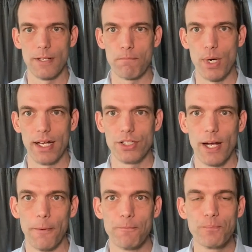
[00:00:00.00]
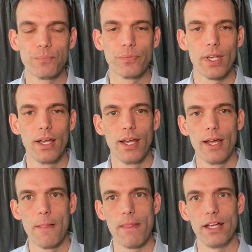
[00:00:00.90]
that branch out.
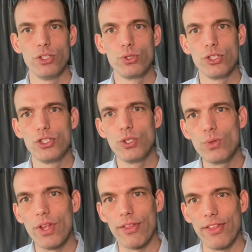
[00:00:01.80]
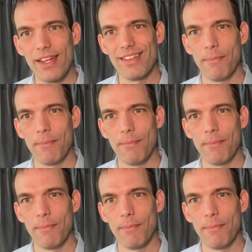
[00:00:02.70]
And you should do the thing that